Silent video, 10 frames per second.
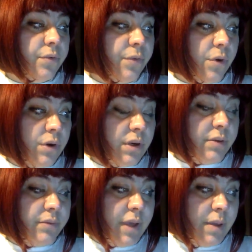4th
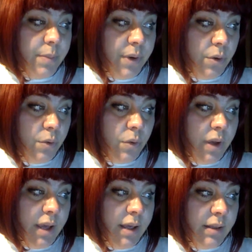of April
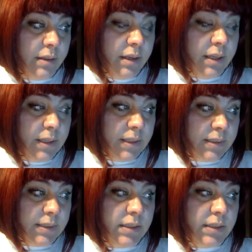and it is